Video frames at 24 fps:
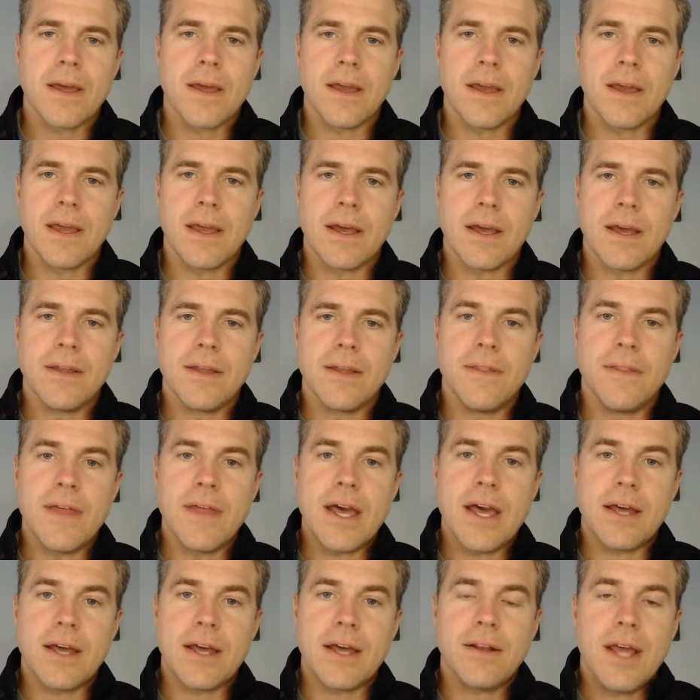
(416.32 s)
And
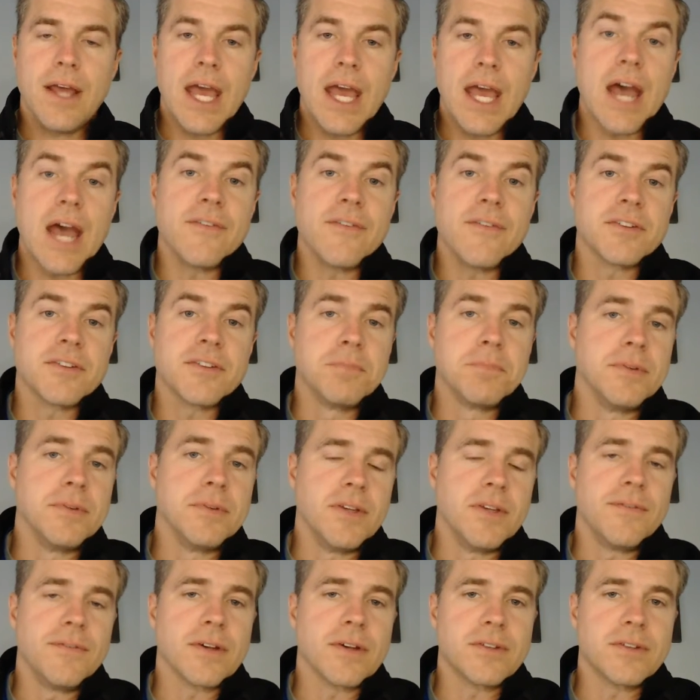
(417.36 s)
then have a
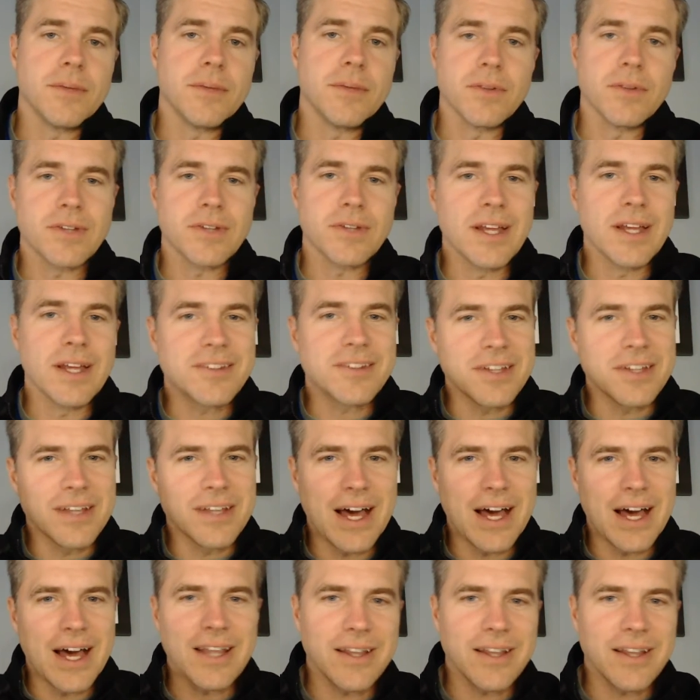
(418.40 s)
specific stimulus. It's a
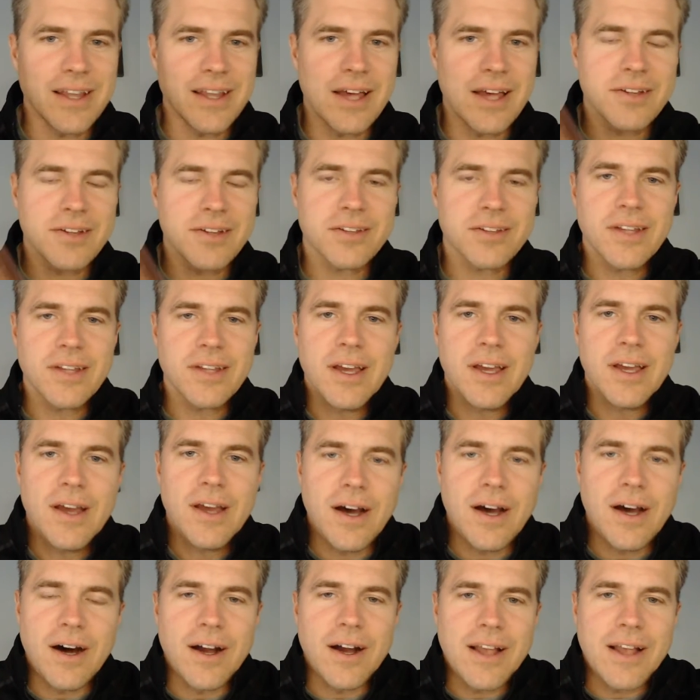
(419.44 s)
lot less
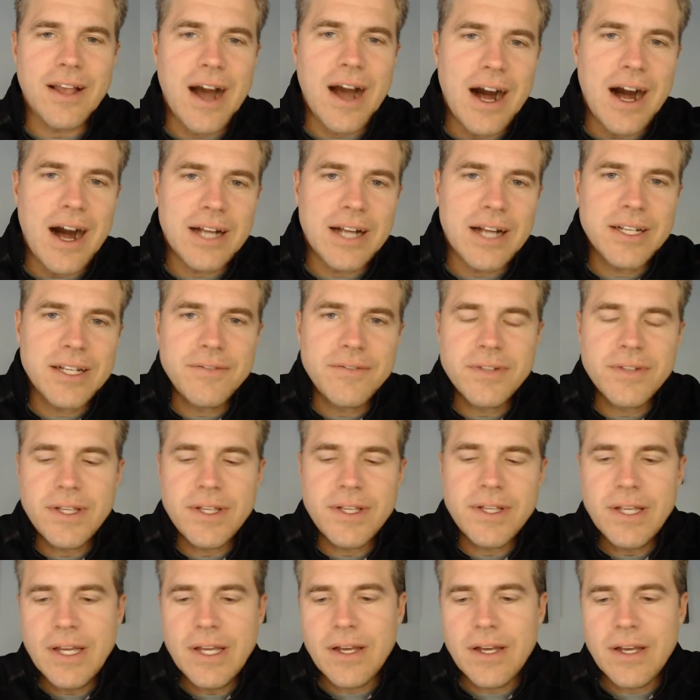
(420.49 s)

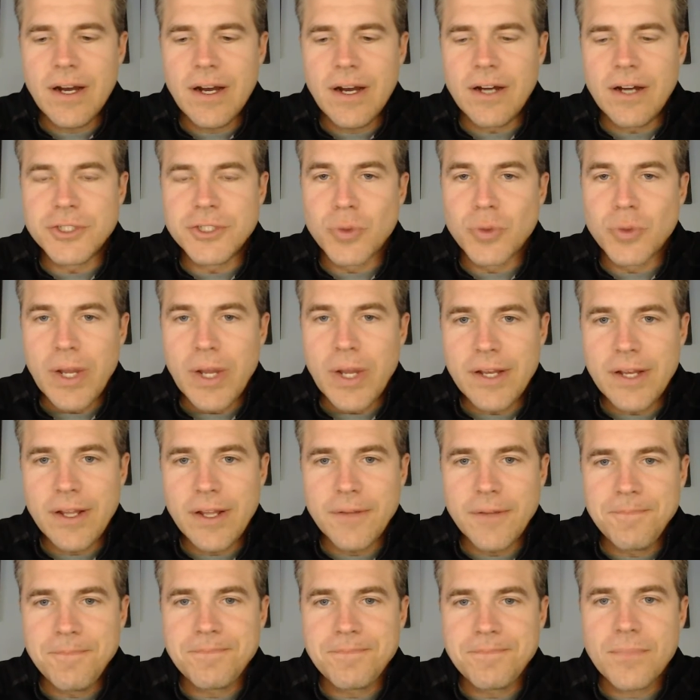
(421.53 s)
cognitively
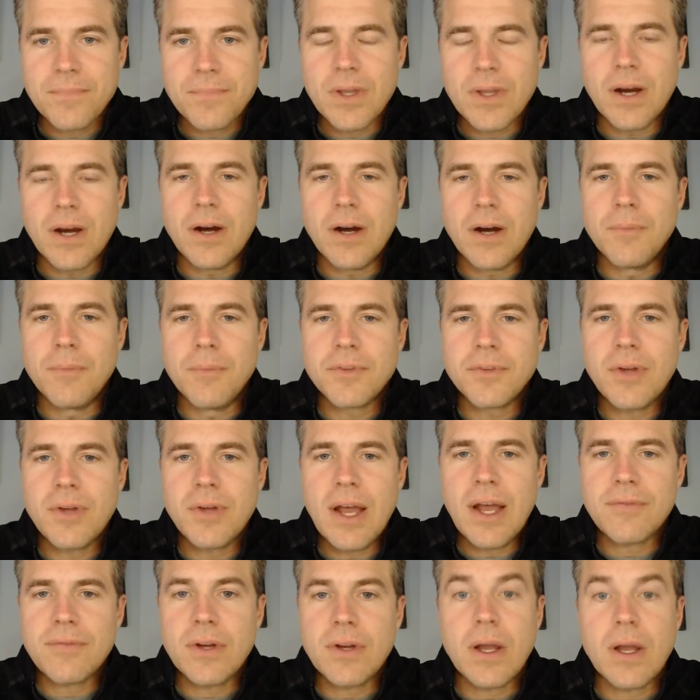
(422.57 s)
draining to
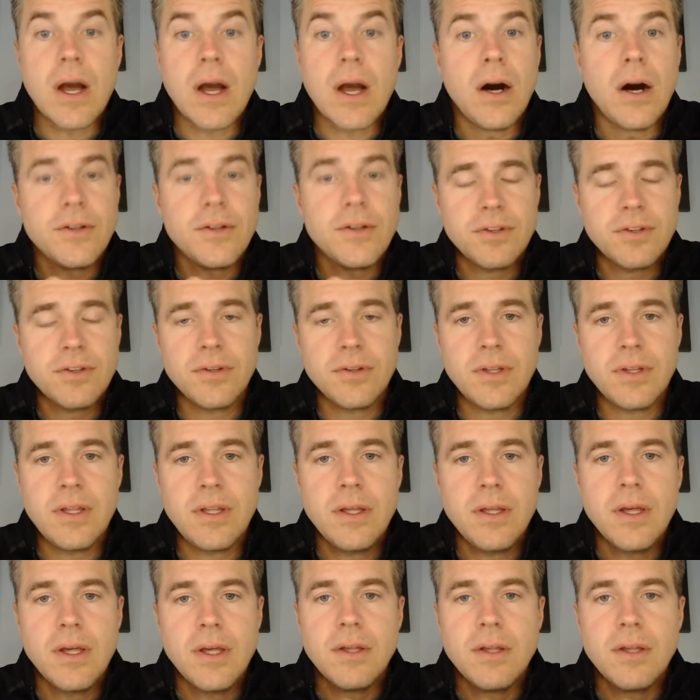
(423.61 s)
have to constantly